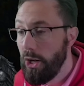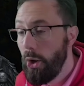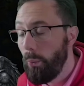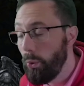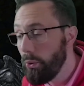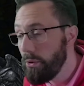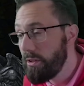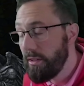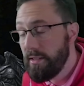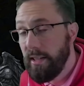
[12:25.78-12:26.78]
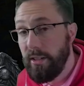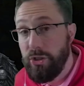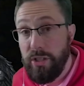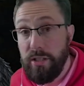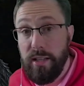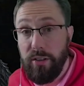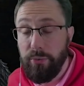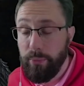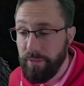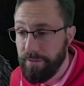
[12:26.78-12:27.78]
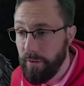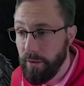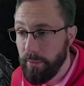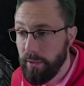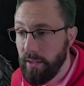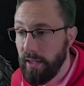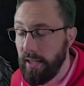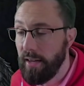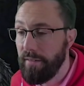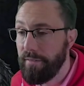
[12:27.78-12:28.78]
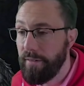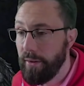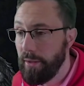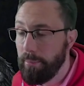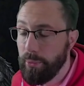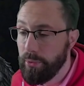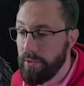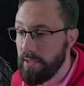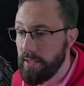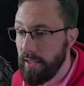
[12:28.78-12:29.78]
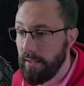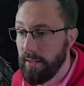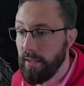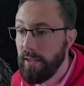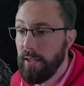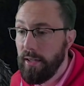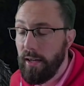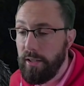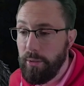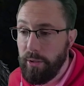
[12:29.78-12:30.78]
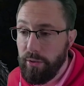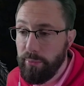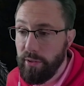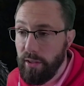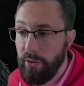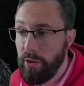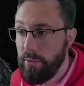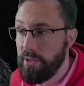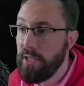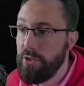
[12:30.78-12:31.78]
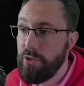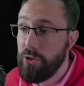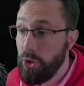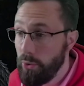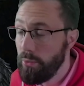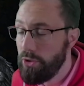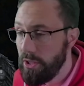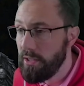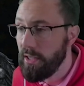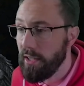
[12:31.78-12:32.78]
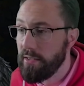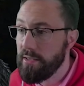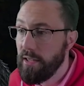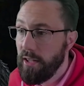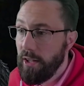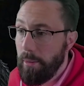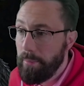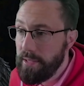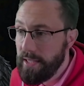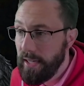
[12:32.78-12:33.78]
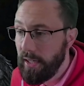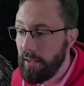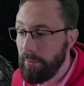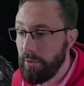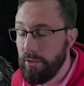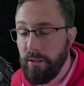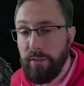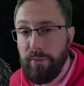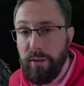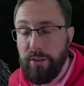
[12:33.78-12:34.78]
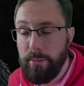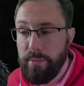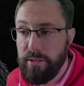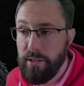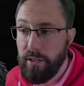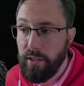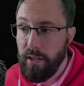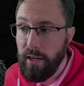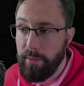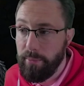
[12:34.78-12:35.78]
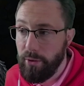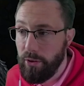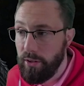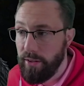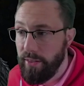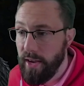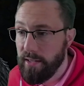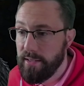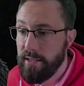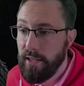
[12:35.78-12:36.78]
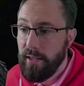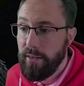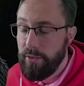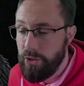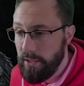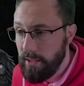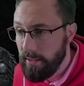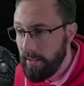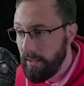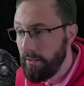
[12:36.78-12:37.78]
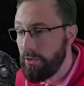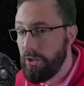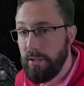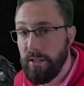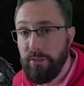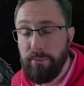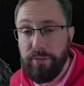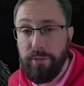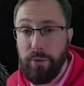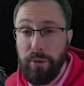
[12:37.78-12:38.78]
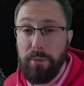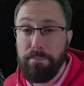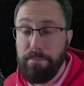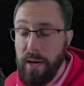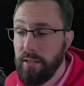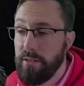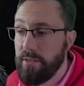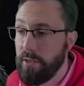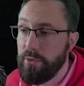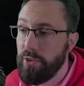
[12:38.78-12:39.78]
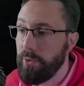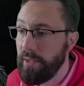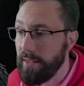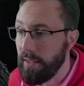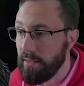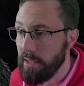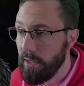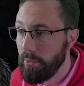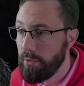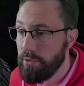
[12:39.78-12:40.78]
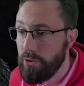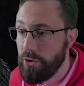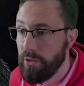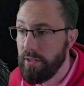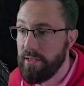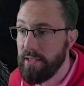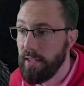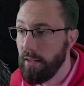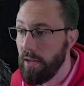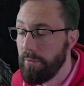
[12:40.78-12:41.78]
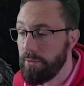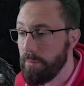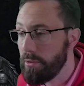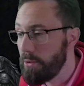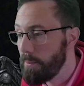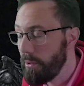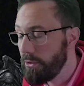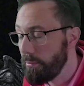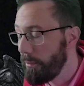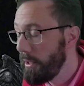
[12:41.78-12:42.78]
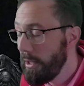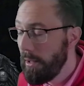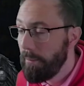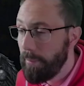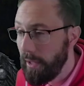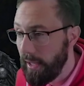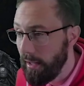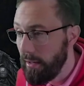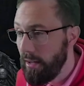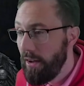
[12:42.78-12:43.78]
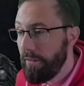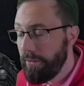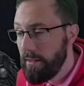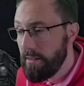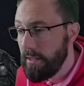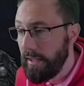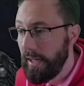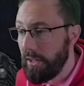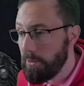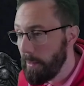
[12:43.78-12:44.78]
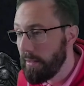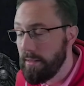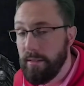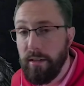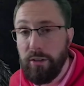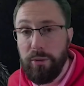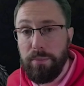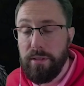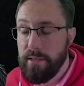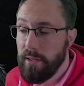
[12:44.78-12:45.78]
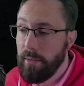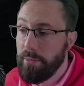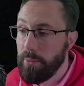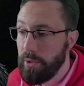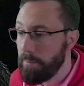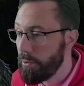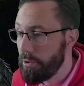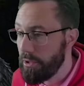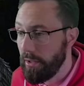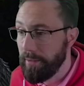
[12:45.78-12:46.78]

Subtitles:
We're also going to take Cheat Death with the Follower. Again, very important to take that, and you're going to rely on those two Cheat Deaths, particularly when you don't have Wrath of the Berserker, and that the Cheat Death here, the Cheat Death and the Follow, you're going to balance those three things out to try and stay alive as much as possible. But again, Frenzy, expect to die a couple of times when you're pushing.